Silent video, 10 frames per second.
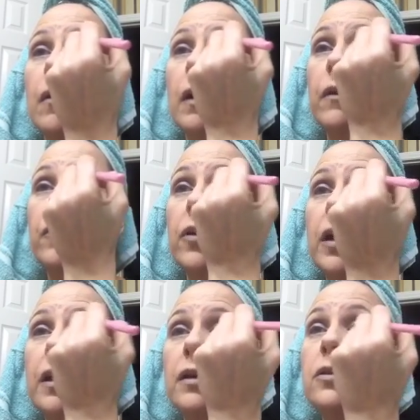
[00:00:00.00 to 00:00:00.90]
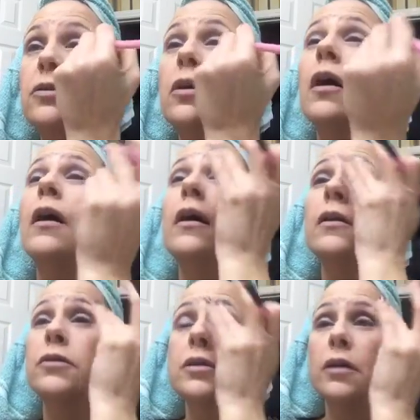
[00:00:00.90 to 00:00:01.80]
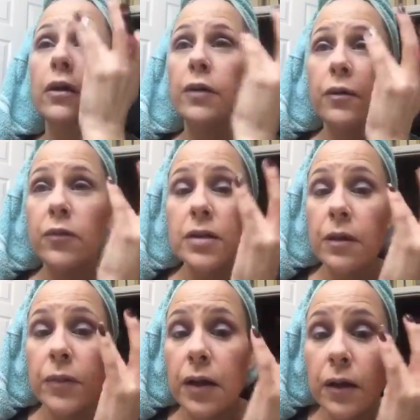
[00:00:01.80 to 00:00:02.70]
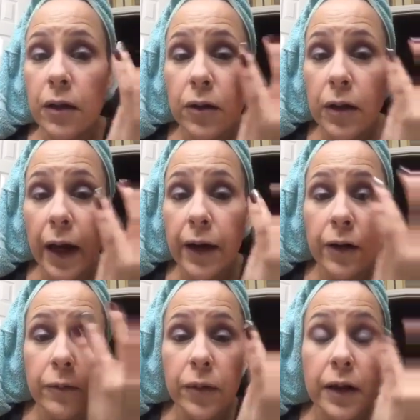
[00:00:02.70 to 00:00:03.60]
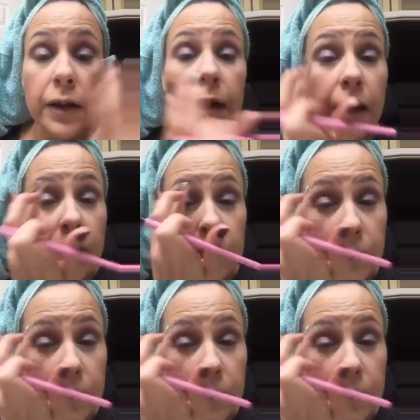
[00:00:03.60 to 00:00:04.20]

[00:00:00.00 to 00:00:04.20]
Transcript: If you get it too dark, just go in with something a little lighter and blend it out.